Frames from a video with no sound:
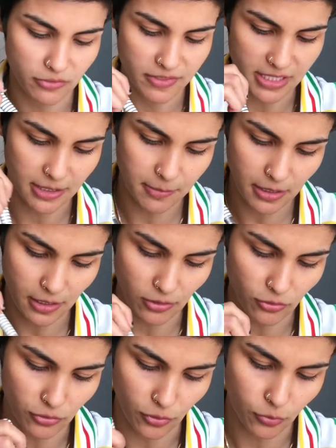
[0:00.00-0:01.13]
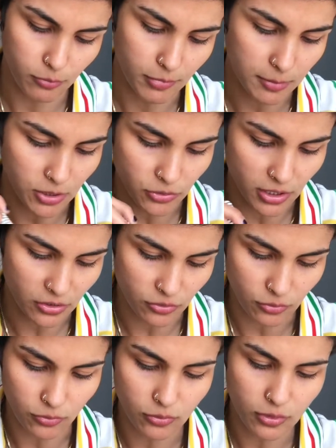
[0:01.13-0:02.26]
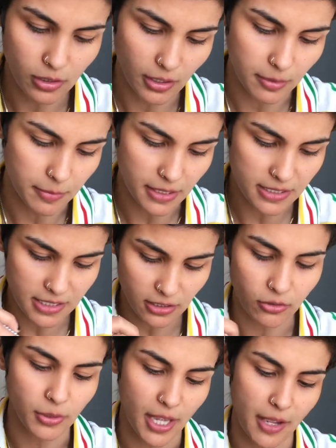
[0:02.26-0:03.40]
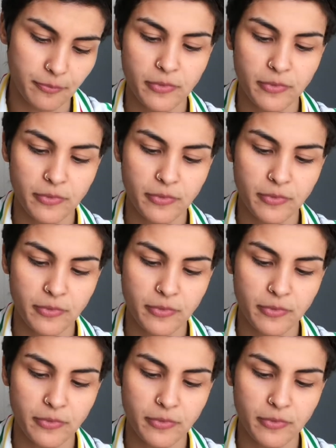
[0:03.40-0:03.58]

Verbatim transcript: of cinnamon, I don't know. Maybe you need to like mix it. Oh yeah.